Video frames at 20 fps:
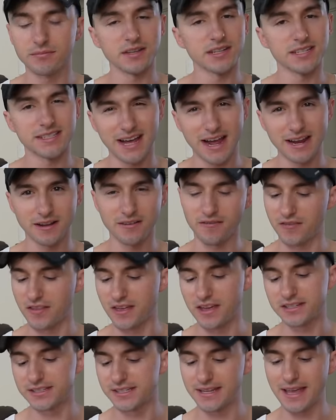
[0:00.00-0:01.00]
the side of
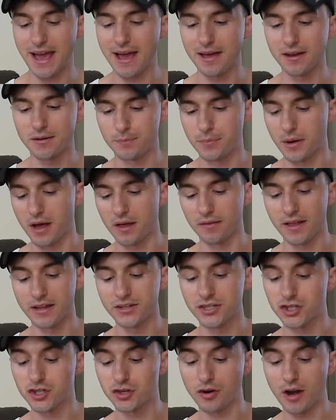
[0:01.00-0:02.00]
things yet, but
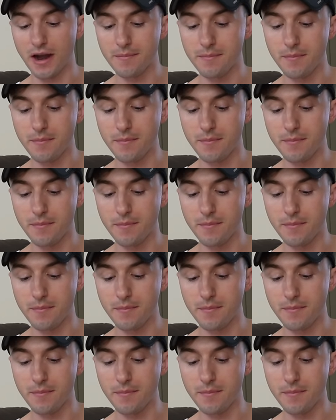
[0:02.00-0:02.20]
let's try